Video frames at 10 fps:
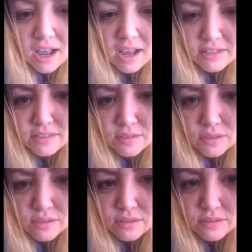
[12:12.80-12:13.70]

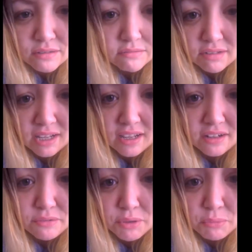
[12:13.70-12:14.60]
has,
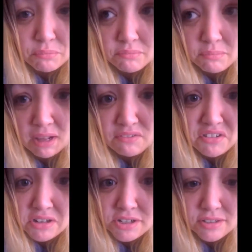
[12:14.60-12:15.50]
I don't know,
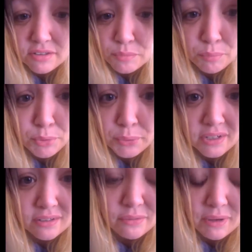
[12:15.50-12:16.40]
malfunctioned,
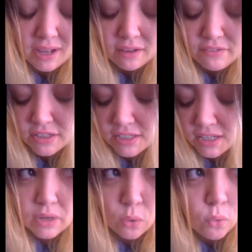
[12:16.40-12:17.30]
broken, whatever,
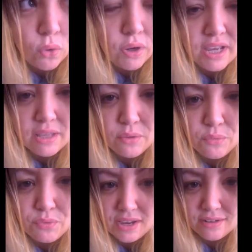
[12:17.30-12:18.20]
or
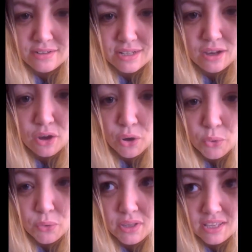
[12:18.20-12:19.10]
there's a
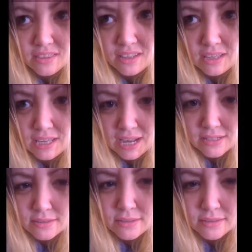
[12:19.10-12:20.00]
hole in the
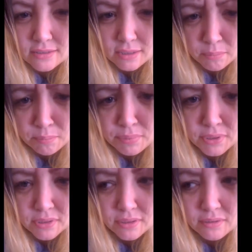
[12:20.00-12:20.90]
gas sump
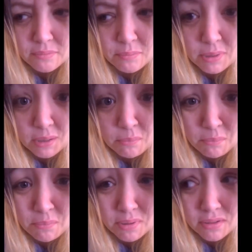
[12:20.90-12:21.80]

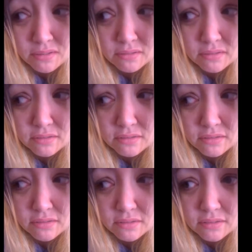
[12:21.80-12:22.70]
pump.
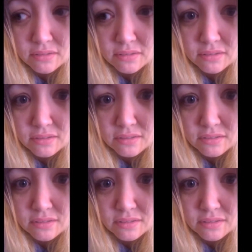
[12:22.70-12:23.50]
Oil sump